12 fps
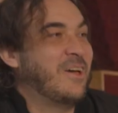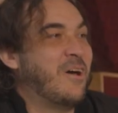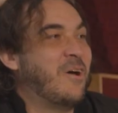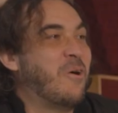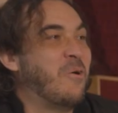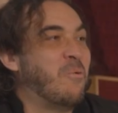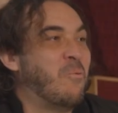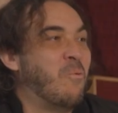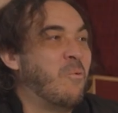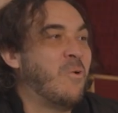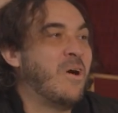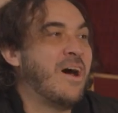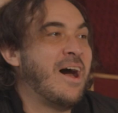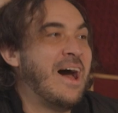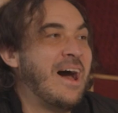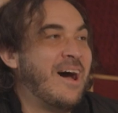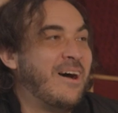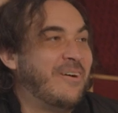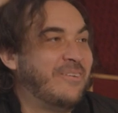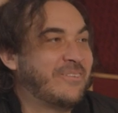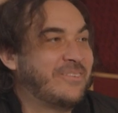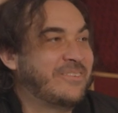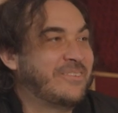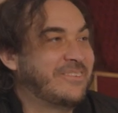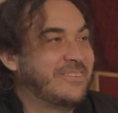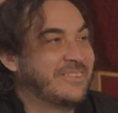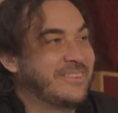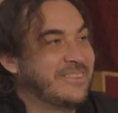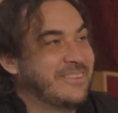playing Hendrix. So like it